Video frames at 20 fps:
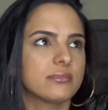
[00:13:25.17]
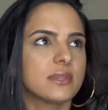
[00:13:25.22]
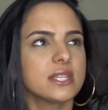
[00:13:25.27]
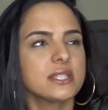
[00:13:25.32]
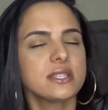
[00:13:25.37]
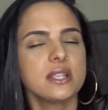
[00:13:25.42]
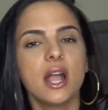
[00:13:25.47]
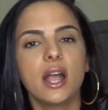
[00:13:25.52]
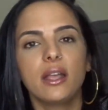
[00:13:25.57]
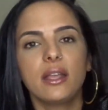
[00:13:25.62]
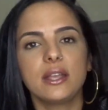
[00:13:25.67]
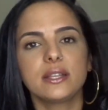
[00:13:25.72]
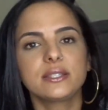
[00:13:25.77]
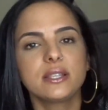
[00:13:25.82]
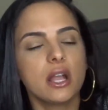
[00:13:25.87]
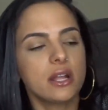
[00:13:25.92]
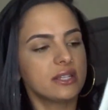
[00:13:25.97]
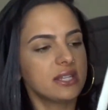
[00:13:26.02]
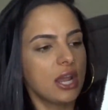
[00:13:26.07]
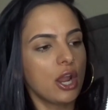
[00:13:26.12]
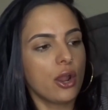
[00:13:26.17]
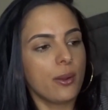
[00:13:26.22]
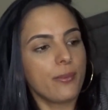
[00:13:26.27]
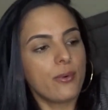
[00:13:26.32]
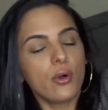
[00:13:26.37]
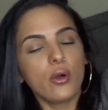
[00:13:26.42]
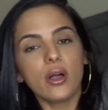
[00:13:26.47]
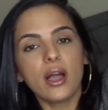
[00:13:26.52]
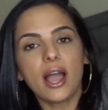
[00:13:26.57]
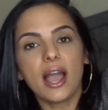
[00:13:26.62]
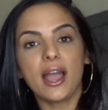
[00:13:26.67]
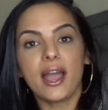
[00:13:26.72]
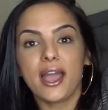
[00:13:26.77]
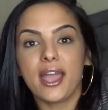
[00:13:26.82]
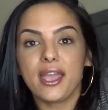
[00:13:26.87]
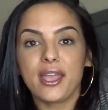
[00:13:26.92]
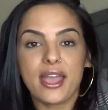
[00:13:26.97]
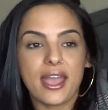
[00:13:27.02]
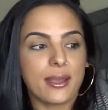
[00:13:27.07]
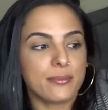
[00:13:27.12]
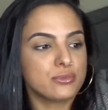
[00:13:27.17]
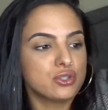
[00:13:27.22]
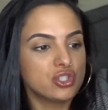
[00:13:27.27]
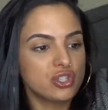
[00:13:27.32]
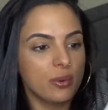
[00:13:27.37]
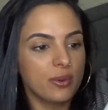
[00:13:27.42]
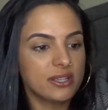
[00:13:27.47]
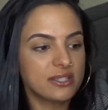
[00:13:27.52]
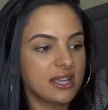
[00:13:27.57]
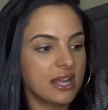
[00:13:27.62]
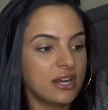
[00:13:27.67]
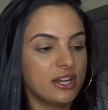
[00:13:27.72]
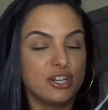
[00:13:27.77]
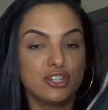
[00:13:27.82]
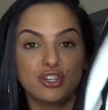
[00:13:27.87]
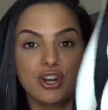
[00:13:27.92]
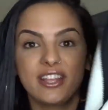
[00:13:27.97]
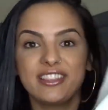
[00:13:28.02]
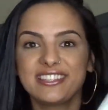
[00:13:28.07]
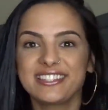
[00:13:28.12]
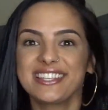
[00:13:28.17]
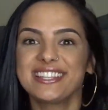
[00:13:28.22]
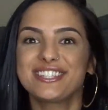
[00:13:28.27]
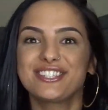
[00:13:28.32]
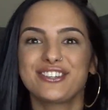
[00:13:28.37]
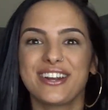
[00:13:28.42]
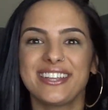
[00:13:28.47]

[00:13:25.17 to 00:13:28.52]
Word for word: it's not it's not terrible. I am so excited to try this. Let's